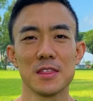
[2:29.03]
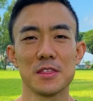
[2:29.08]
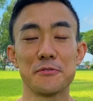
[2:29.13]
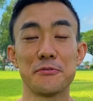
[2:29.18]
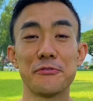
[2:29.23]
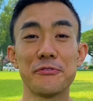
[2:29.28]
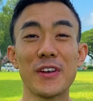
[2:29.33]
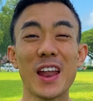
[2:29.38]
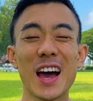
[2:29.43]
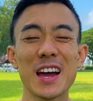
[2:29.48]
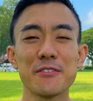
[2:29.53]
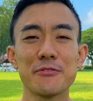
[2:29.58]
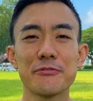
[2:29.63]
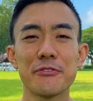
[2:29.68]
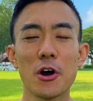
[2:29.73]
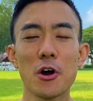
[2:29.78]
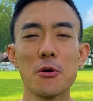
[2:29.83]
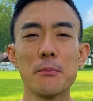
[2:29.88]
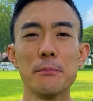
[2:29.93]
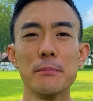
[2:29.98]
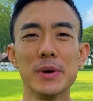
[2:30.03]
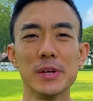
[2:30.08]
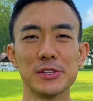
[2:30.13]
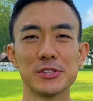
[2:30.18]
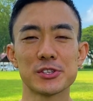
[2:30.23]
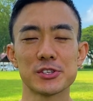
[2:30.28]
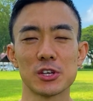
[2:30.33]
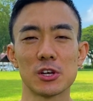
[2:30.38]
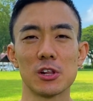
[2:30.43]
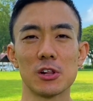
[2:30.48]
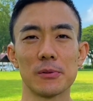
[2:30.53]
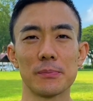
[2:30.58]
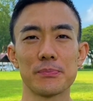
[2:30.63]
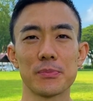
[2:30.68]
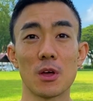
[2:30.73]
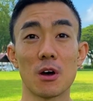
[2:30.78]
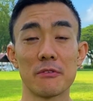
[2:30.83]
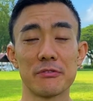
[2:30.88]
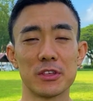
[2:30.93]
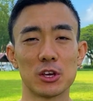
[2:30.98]
The FlyteFoam midsole
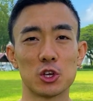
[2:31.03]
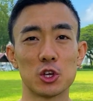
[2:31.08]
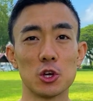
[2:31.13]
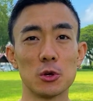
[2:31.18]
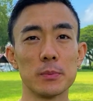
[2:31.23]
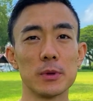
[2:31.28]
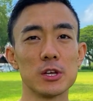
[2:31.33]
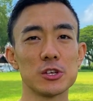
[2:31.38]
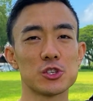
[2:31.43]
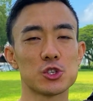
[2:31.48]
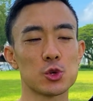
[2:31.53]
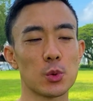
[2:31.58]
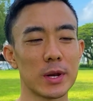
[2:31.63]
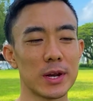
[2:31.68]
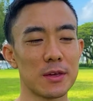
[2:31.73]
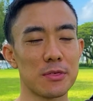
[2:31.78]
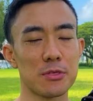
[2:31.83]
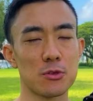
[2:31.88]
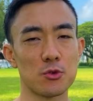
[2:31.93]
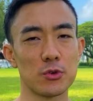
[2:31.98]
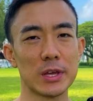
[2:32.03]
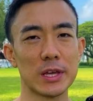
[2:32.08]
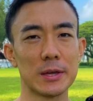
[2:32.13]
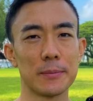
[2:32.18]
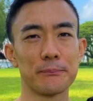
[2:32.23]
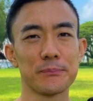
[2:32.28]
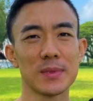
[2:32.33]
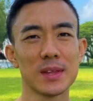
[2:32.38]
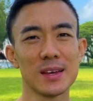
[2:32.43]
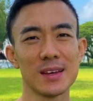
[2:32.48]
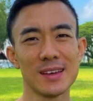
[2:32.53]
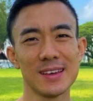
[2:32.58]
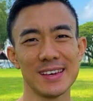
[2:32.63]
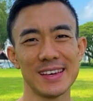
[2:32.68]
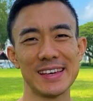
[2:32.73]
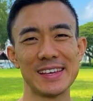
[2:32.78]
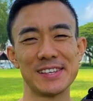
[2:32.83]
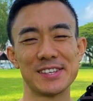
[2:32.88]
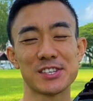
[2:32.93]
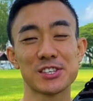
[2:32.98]
of the Cumulus 23
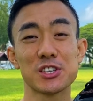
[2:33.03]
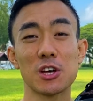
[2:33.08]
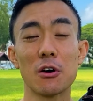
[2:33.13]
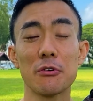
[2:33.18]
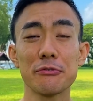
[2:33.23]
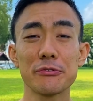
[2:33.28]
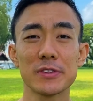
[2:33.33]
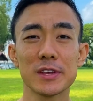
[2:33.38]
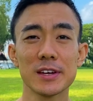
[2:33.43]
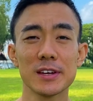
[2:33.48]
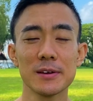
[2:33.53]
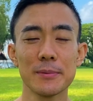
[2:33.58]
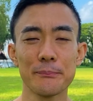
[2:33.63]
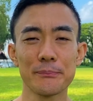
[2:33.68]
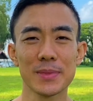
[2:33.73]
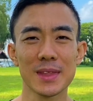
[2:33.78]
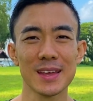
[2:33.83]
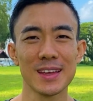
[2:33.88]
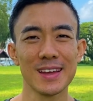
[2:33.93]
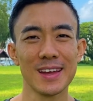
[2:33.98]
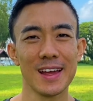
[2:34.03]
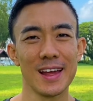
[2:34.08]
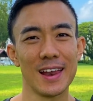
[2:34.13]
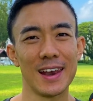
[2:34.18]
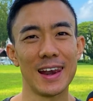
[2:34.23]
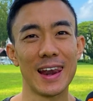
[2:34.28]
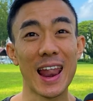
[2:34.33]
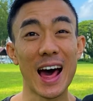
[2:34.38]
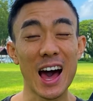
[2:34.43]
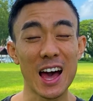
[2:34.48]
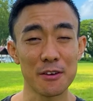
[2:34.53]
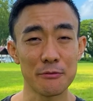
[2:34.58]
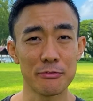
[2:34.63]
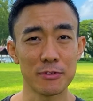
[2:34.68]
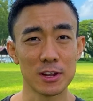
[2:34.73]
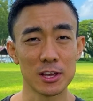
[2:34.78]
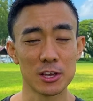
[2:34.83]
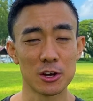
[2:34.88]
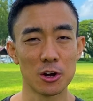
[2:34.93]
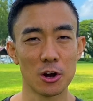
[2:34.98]
is softer,
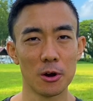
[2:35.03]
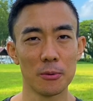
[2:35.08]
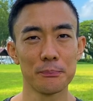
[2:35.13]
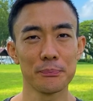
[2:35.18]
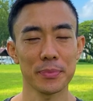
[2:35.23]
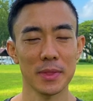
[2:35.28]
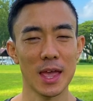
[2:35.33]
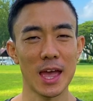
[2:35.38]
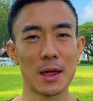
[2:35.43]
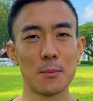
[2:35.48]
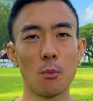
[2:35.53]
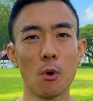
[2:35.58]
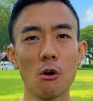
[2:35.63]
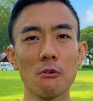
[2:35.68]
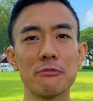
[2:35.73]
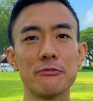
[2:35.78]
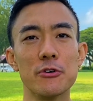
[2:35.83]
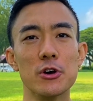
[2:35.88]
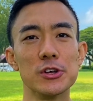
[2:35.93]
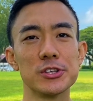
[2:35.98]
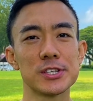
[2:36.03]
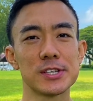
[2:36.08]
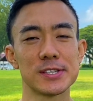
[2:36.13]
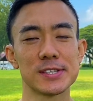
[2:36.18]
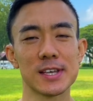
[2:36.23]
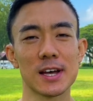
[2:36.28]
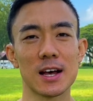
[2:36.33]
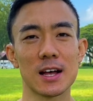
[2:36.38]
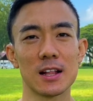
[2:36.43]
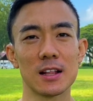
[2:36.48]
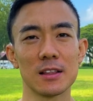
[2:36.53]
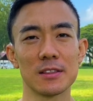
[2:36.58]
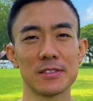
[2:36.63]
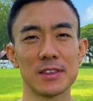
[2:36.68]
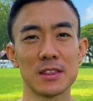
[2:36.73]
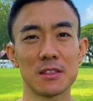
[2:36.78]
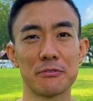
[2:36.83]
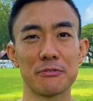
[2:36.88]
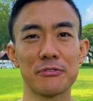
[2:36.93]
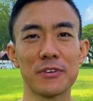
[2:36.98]
livelier and more versatile
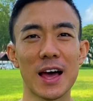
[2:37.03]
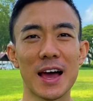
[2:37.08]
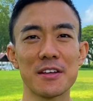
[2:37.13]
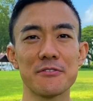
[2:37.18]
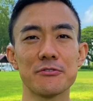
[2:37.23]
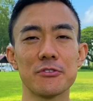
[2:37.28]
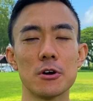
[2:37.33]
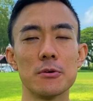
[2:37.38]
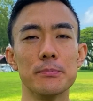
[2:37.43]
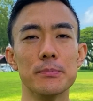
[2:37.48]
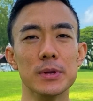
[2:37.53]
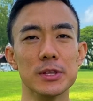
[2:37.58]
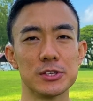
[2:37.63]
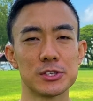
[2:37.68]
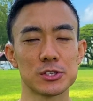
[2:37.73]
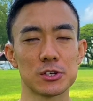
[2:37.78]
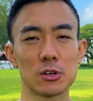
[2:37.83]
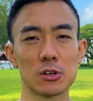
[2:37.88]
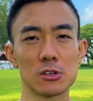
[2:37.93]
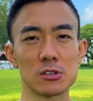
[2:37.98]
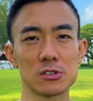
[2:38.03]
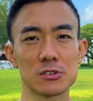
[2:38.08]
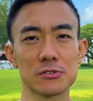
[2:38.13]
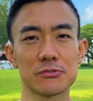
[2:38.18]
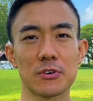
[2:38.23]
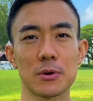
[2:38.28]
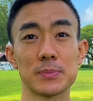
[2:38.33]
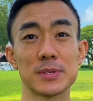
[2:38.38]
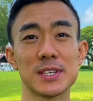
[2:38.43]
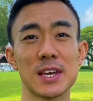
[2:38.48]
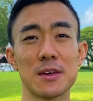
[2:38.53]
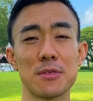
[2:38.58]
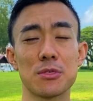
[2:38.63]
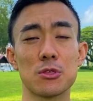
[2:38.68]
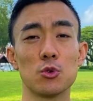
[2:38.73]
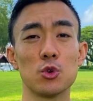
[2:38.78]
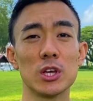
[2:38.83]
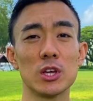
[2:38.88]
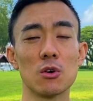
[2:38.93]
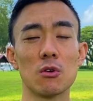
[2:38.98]
than the FlyteFoam midsoles from say
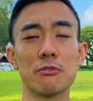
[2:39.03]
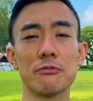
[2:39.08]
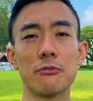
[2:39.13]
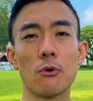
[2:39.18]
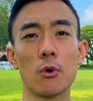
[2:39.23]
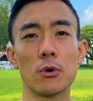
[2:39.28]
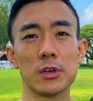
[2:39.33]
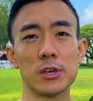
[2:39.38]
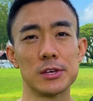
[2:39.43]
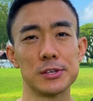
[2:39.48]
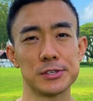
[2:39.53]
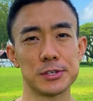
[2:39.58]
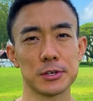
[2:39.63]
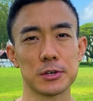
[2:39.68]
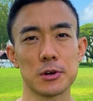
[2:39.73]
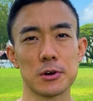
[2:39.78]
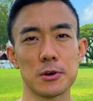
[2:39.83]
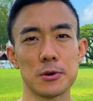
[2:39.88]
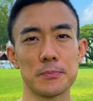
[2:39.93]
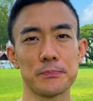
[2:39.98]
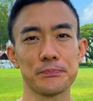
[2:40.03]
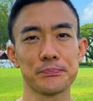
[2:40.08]
three or four years ago.